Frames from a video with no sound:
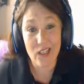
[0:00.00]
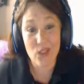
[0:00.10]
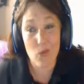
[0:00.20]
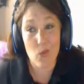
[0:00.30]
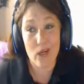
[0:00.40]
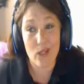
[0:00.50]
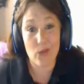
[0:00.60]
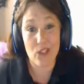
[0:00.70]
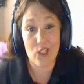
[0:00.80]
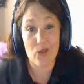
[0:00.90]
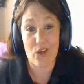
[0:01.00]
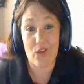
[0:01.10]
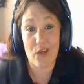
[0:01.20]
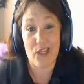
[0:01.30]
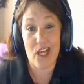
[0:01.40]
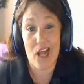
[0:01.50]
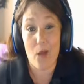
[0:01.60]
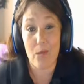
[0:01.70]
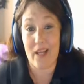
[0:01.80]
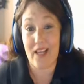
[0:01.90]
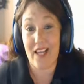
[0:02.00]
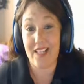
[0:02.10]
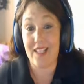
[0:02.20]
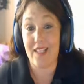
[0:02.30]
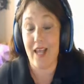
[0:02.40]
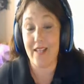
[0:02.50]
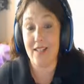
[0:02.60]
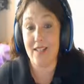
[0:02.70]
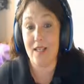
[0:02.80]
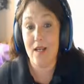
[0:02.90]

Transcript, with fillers: That's one of the reasons why you'll find out I'll play less and less